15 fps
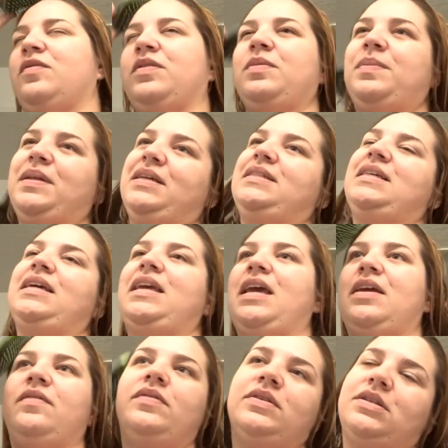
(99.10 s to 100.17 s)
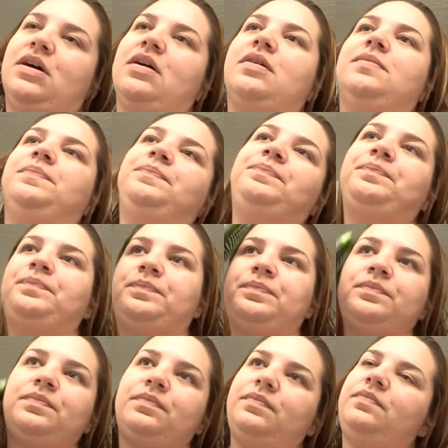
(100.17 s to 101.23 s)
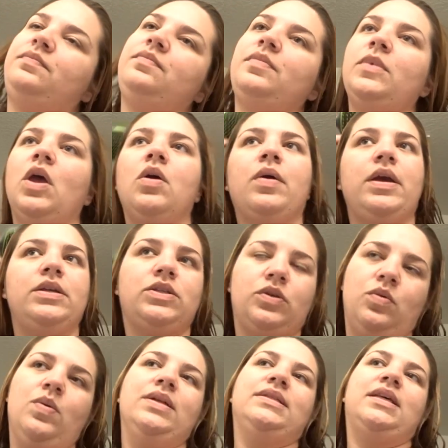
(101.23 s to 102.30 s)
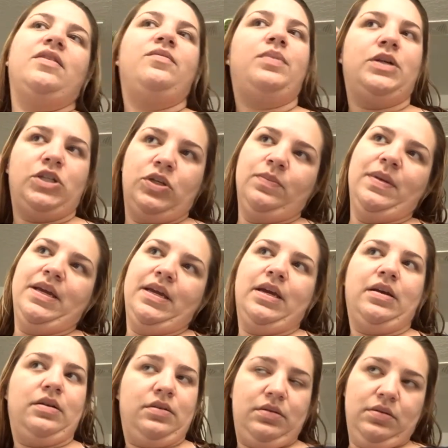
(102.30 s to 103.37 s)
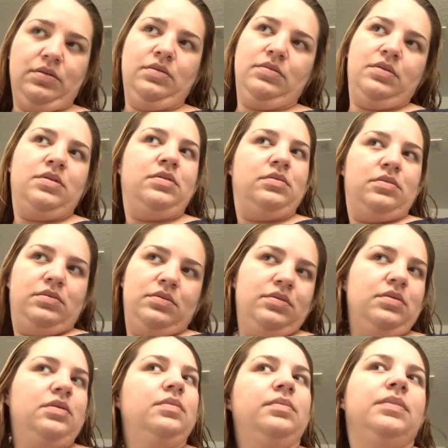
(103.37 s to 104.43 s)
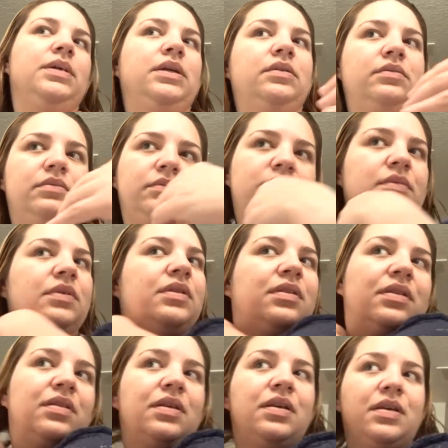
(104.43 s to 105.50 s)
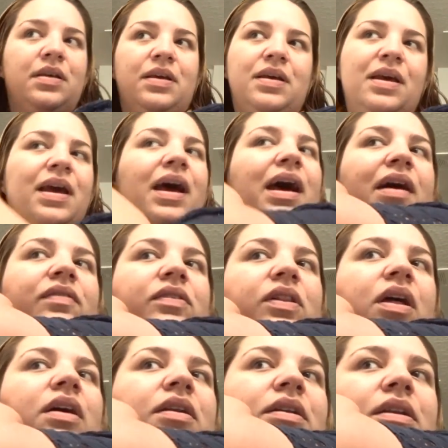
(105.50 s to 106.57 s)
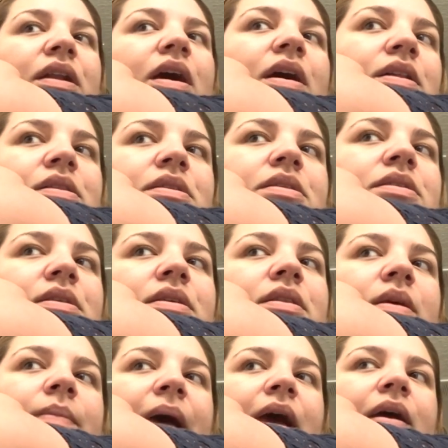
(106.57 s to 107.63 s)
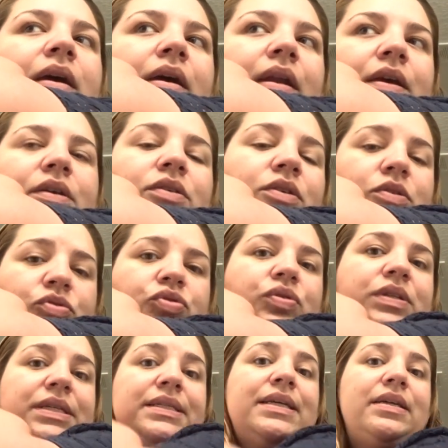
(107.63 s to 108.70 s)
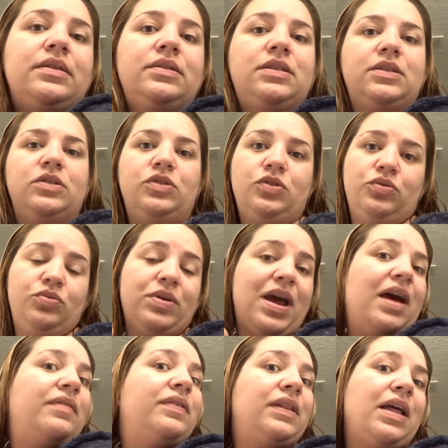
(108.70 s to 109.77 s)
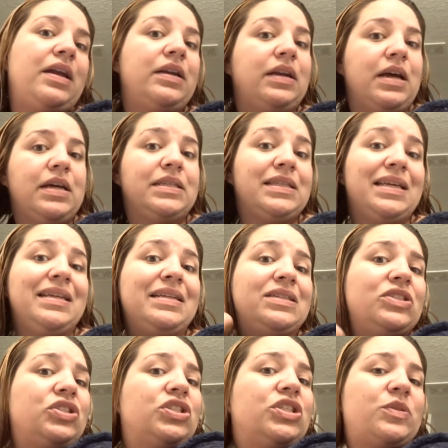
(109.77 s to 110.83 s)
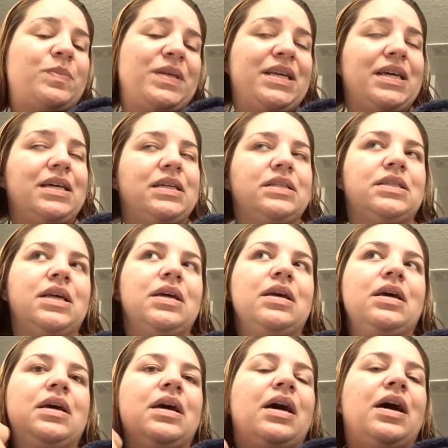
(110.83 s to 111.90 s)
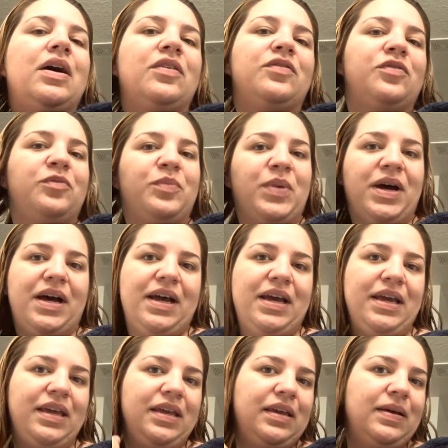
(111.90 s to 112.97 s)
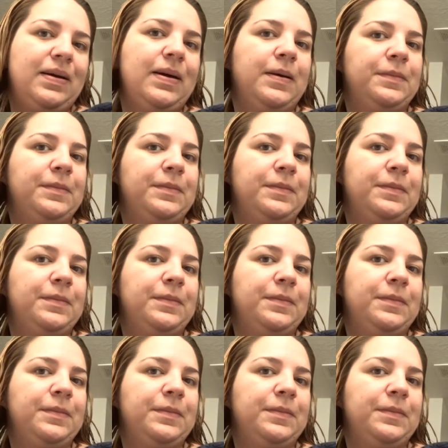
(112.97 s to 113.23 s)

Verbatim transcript: over the place. I can't even talk. Okay, so once I brushed my hair, let me, I have a lot of knots in the back, and I usually tend to do have a lot of knots, and it's just because of my